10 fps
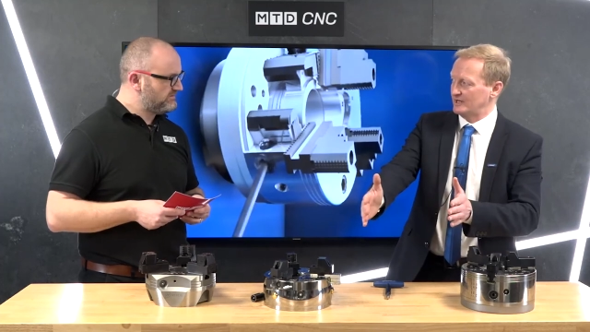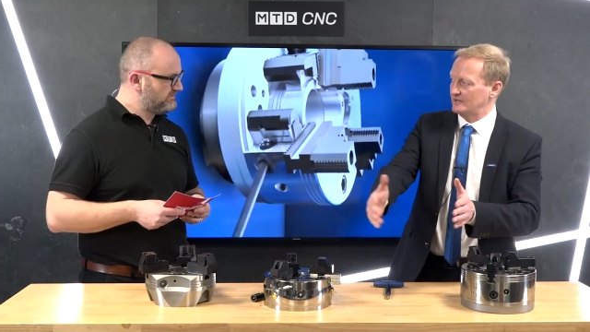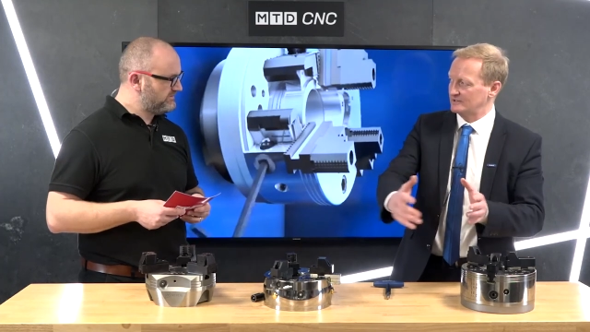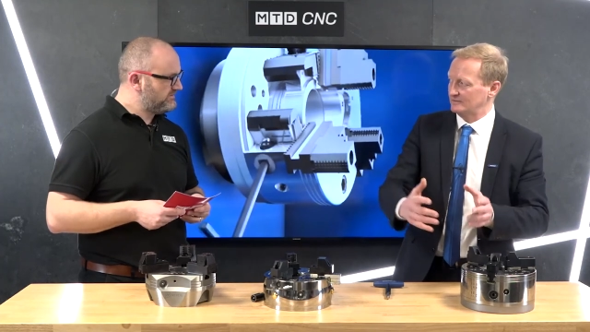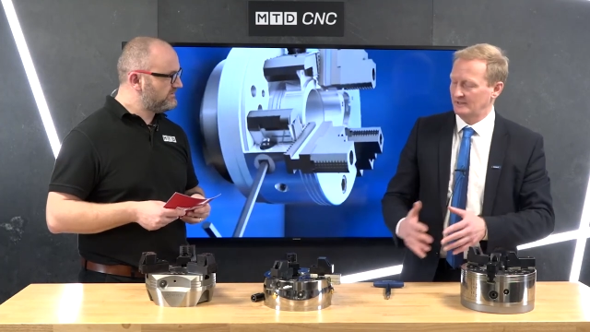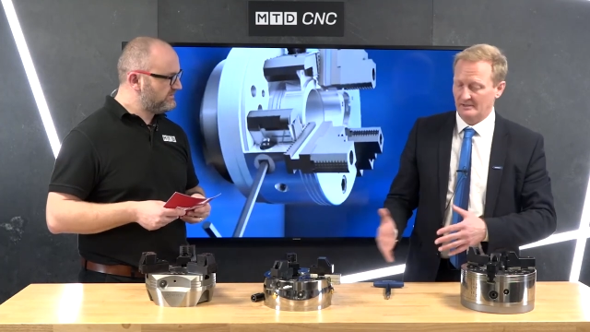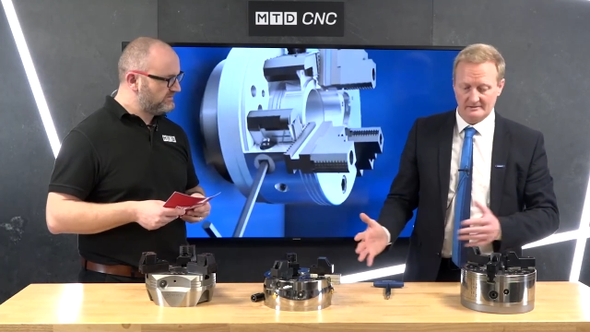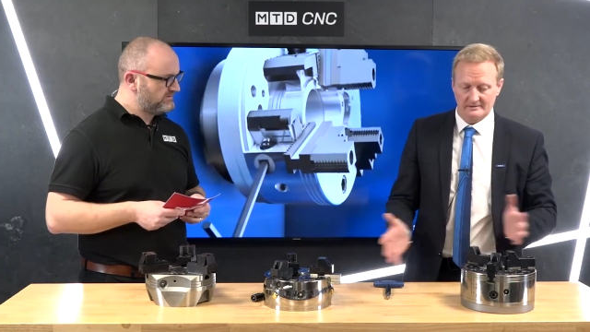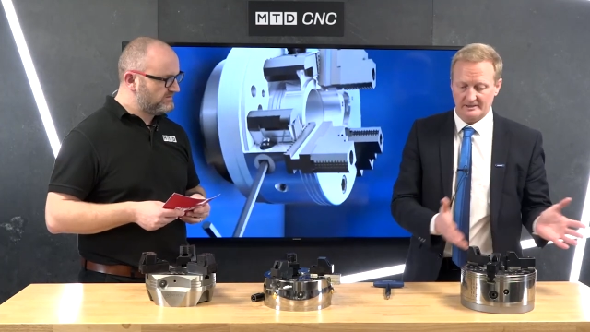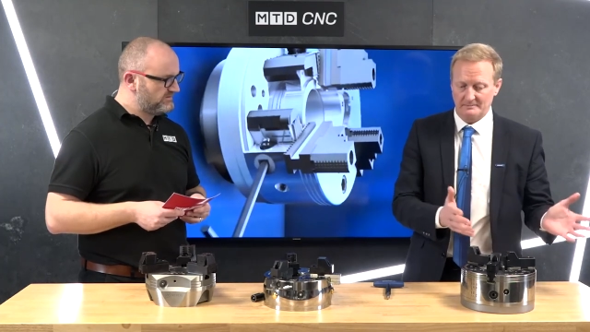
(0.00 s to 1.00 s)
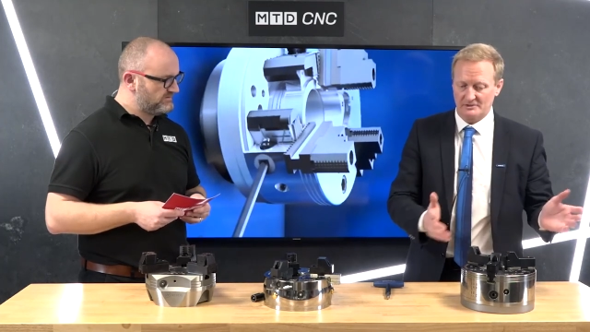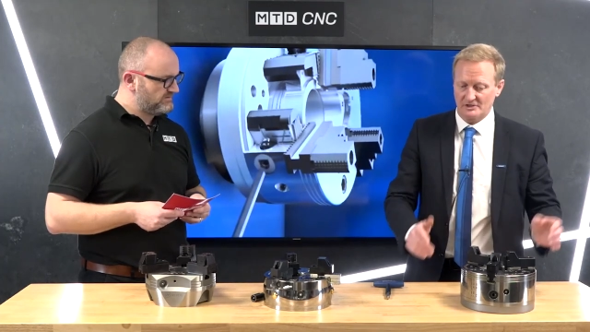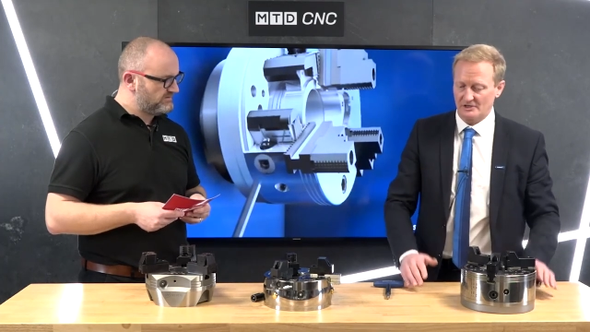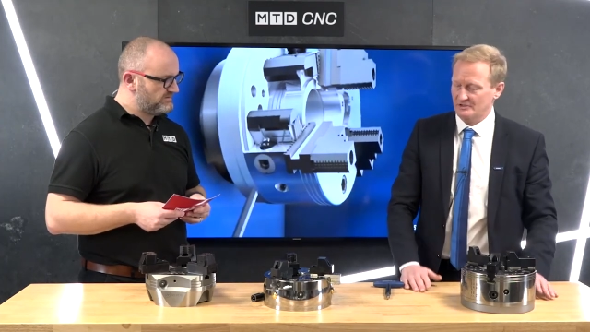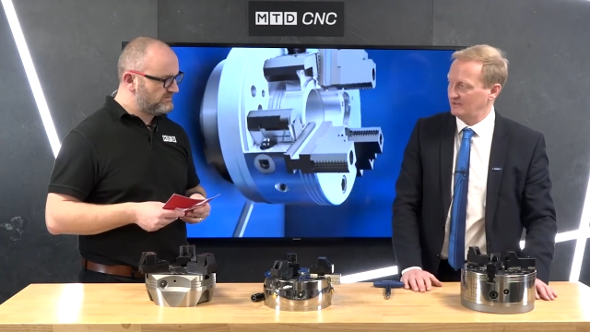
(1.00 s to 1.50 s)
Speaker 1: sets, and you can be
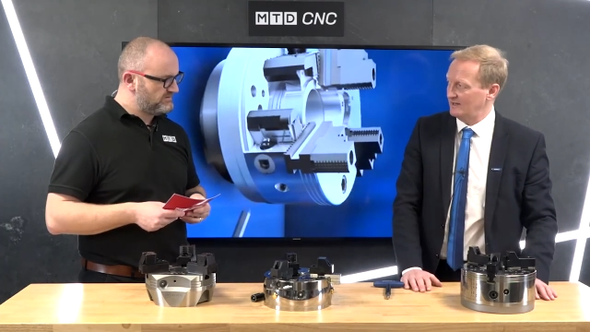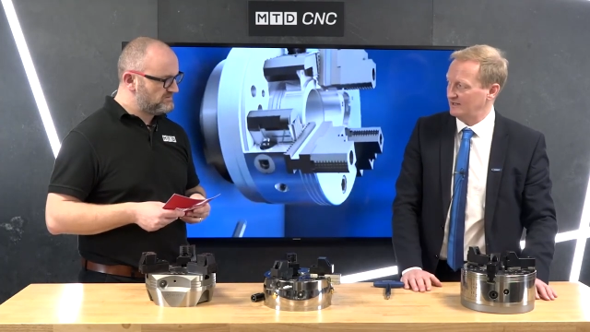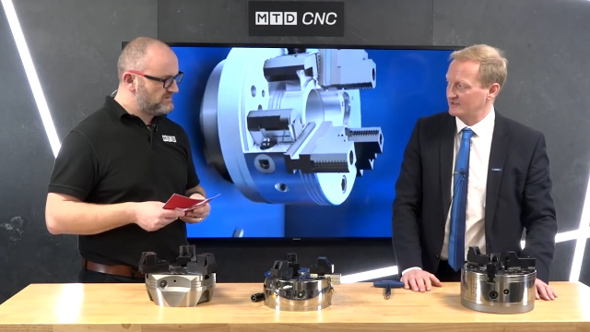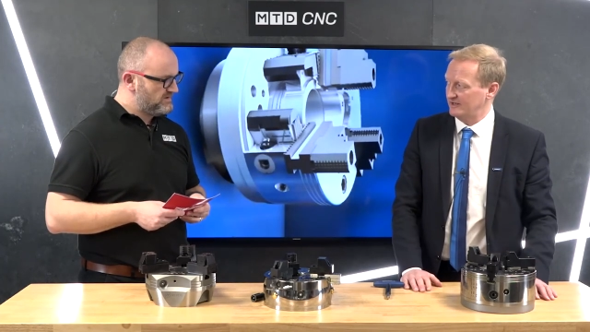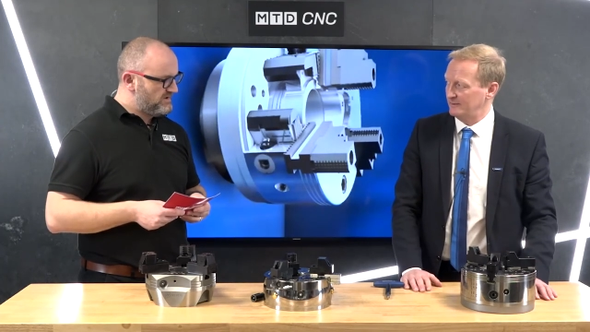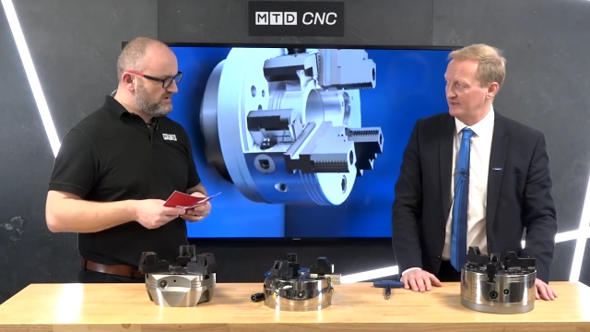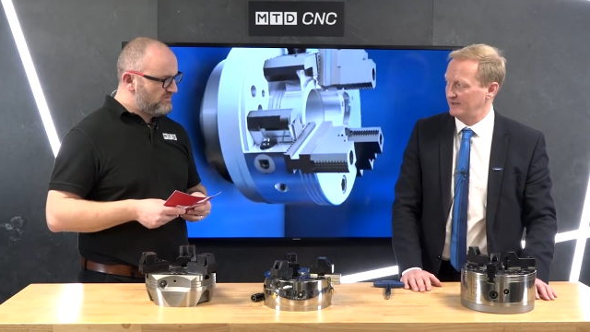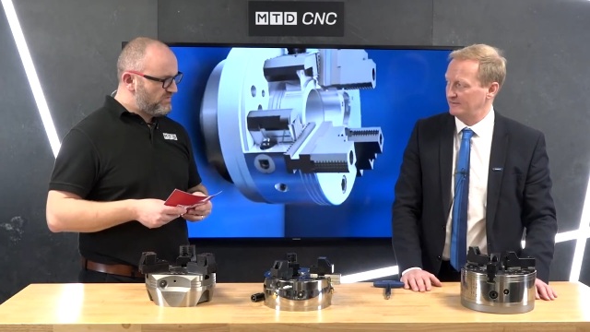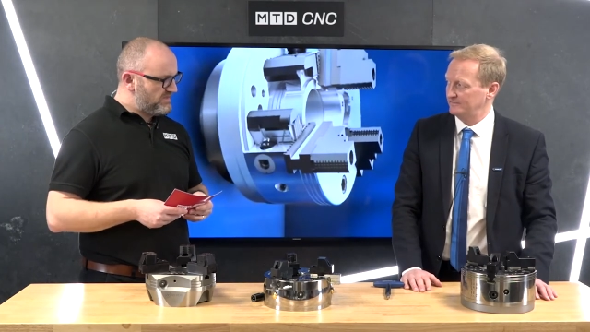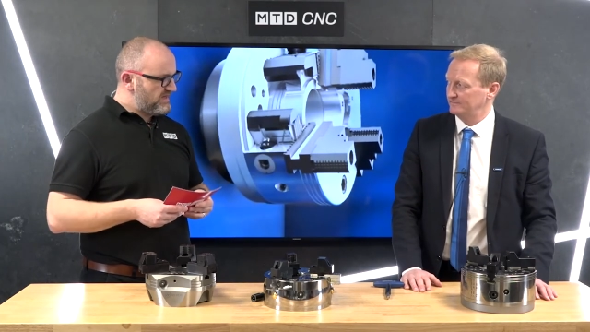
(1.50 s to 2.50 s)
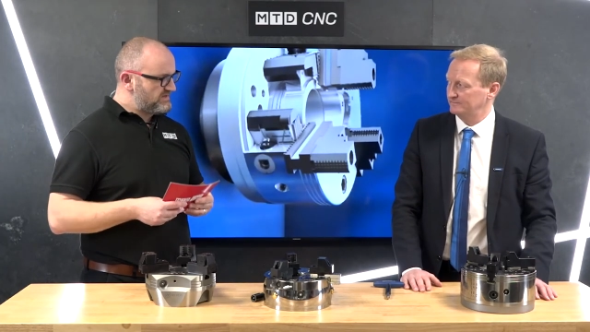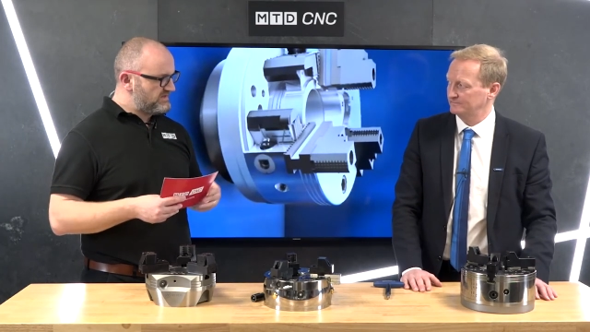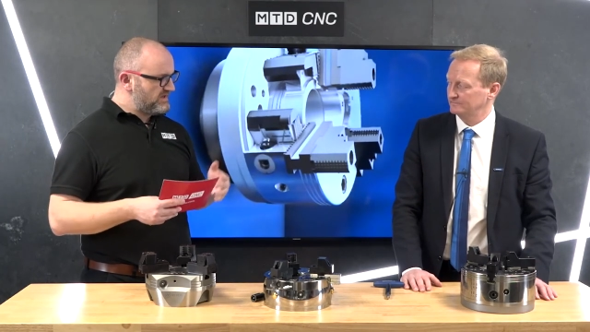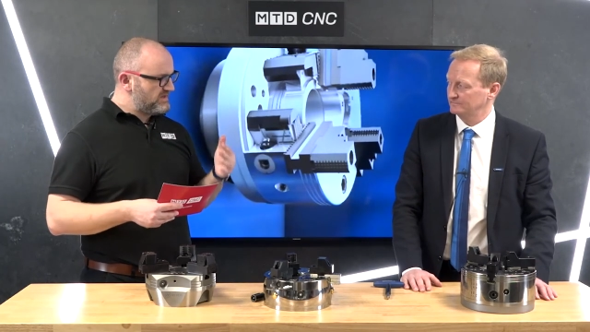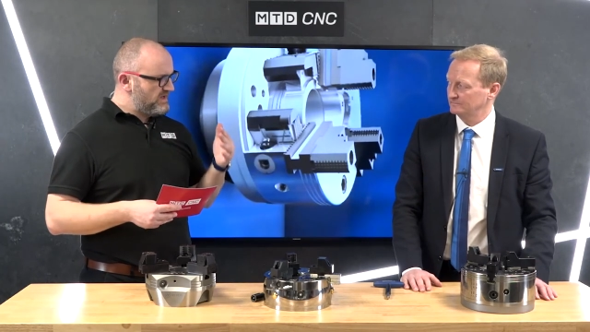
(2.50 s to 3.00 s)
changing like less than a minute.
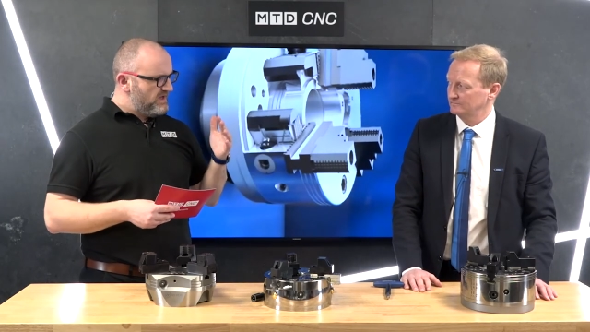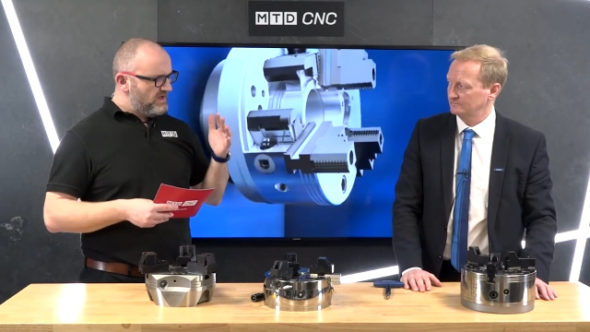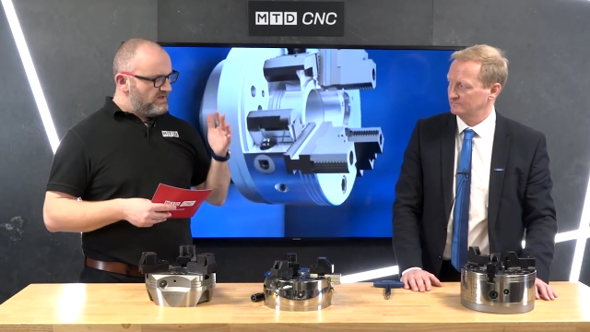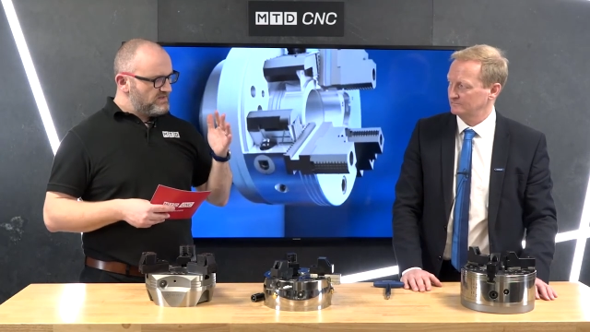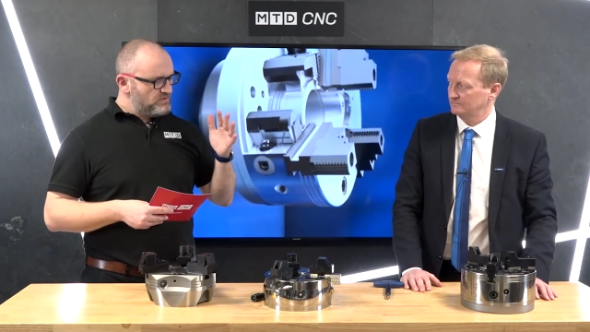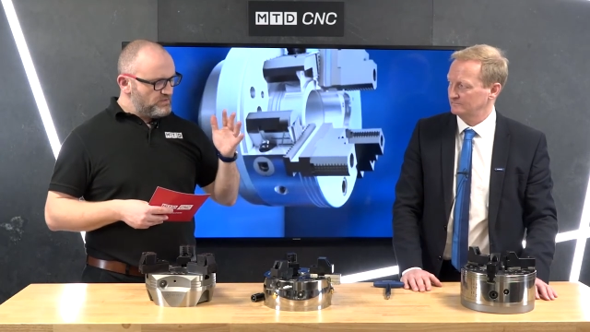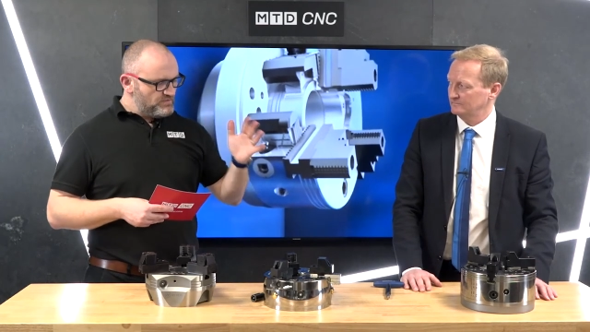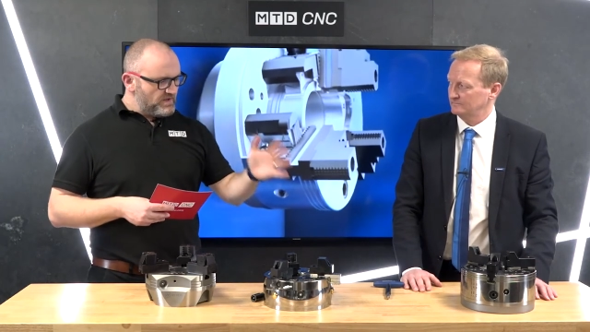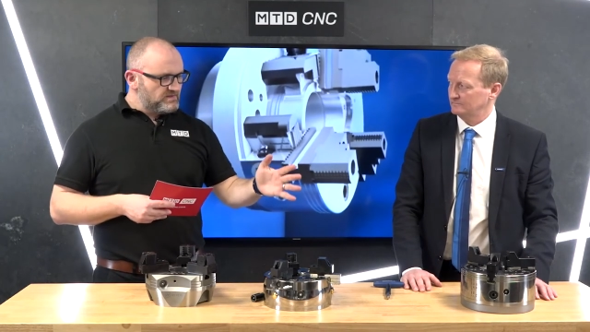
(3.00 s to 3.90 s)
Fantastic.
Speaker 2: And you say